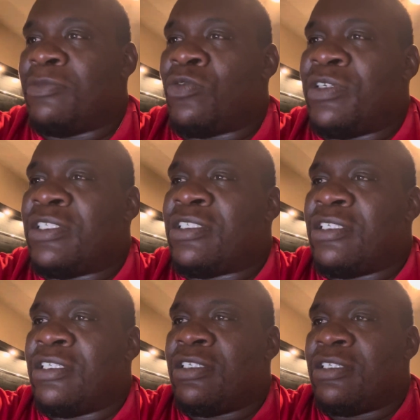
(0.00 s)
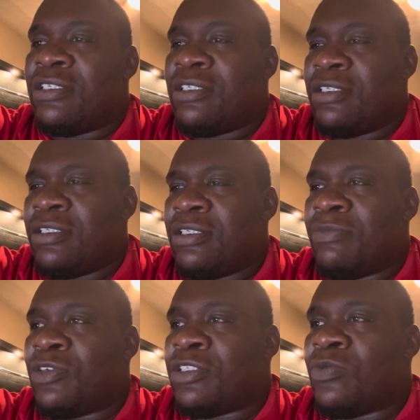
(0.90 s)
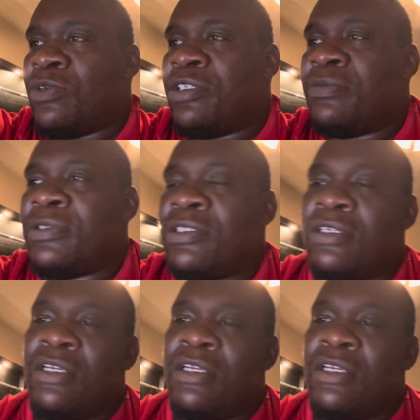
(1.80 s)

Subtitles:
Marissa Williams.